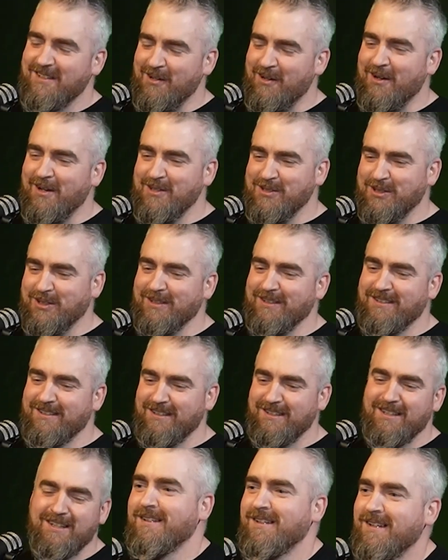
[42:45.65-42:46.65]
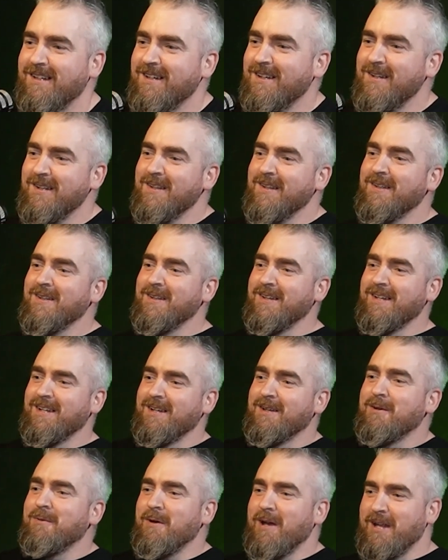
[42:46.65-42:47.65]
No, that's good.
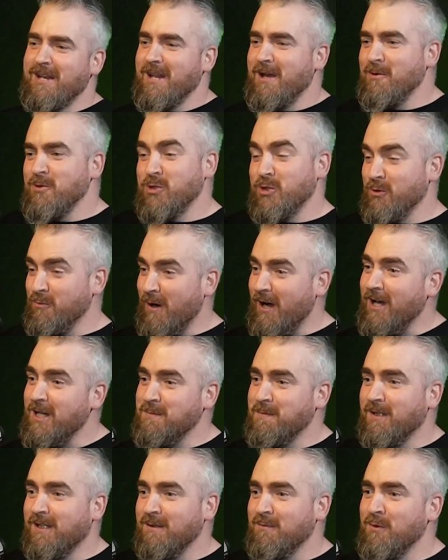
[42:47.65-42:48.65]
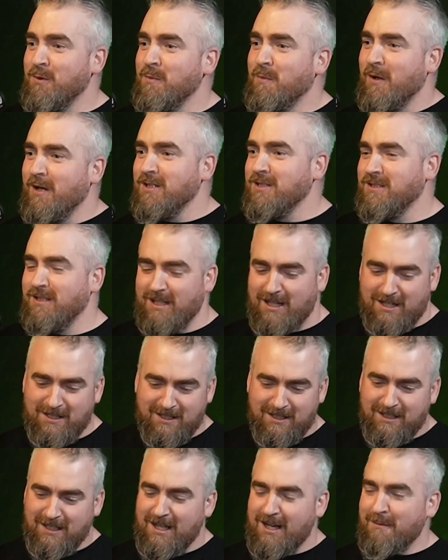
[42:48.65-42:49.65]
Anything else you want to speak about personally? At the end
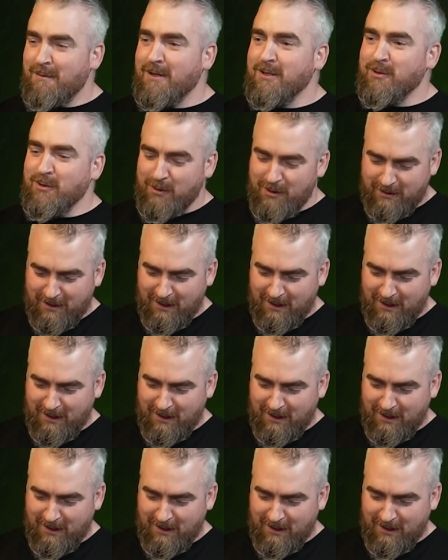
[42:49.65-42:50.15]
of the day, I want you to